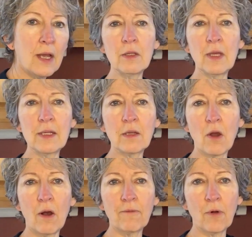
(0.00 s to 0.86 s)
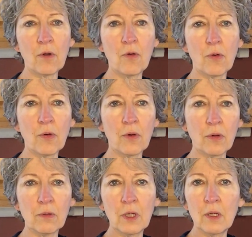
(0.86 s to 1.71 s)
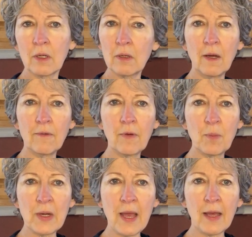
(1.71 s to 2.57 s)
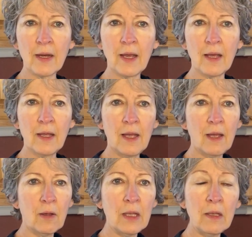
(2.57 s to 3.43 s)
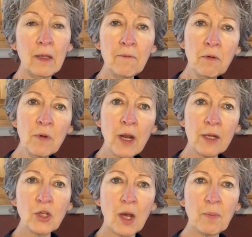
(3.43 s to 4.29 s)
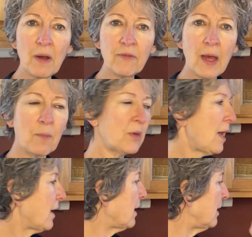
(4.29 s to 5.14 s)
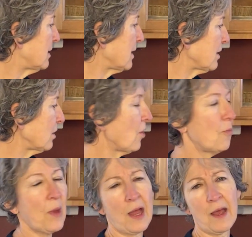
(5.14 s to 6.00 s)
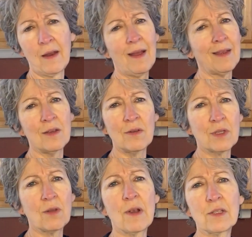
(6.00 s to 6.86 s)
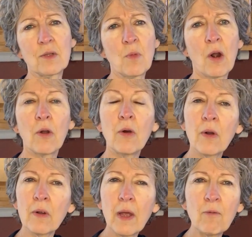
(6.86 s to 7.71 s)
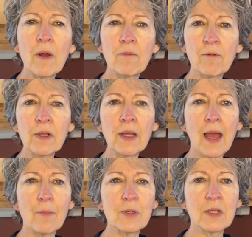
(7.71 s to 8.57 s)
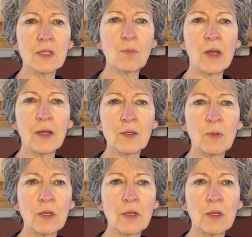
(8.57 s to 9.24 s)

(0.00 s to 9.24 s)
they call for 1/4 of a banana. Even when I chop off that banana, it doesn't go bad. I can use the rest tomorrow. Or what really happens is my husband